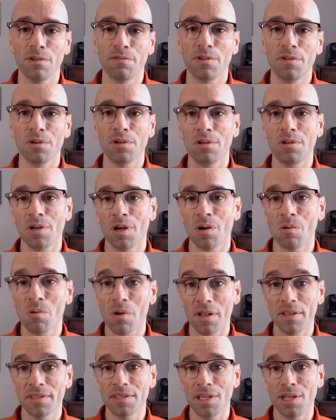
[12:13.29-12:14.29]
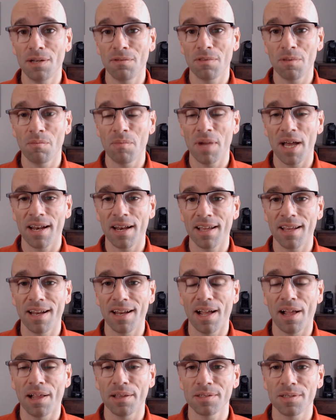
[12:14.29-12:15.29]
If you're doing qualitative thematic
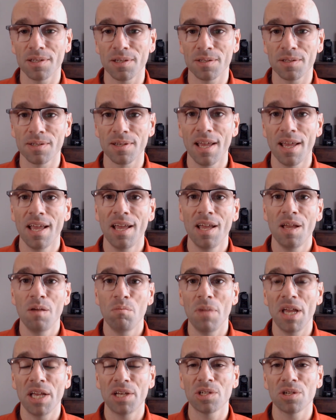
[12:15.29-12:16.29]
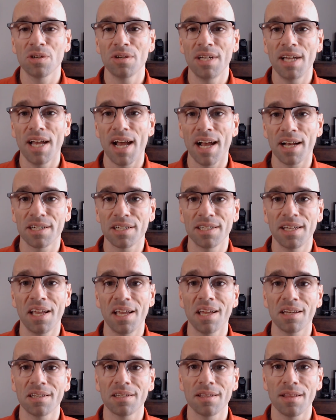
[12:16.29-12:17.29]
analysis, make sure you actually
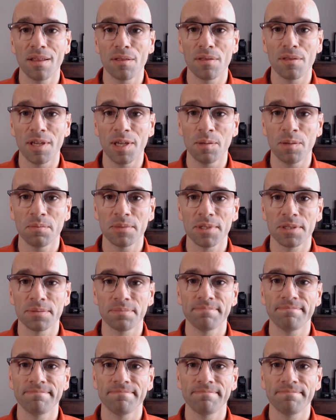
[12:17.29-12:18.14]
get to the themes.